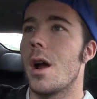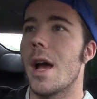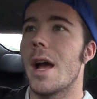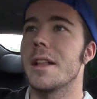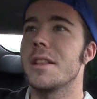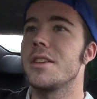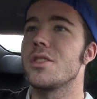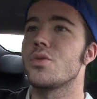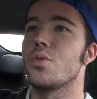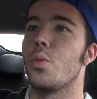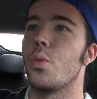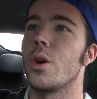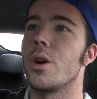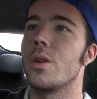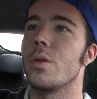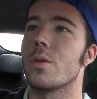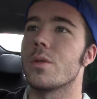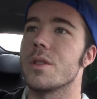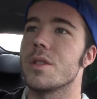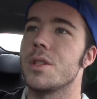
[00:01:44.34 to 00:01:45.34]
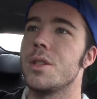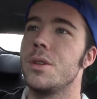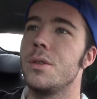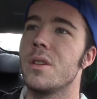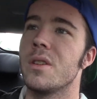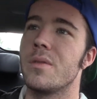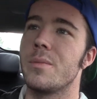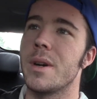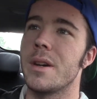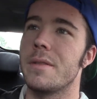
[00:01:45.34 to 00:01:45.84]
at least one or two
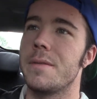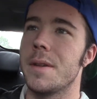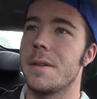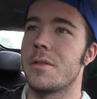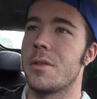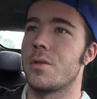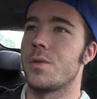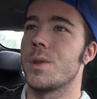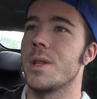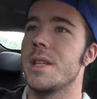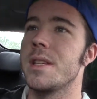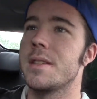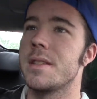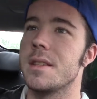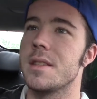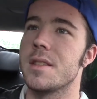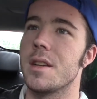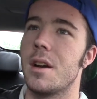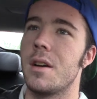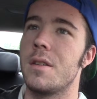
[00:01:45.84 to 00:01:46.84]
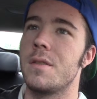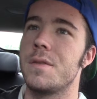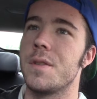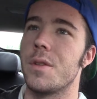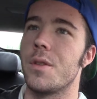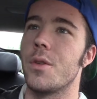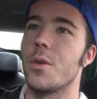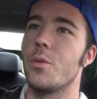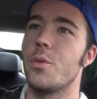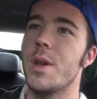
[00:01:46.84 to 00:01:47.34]
of my favorite releases
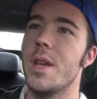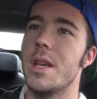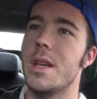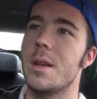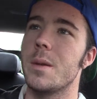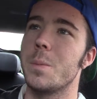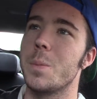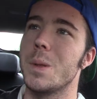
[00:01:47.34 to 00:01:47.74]
of the week,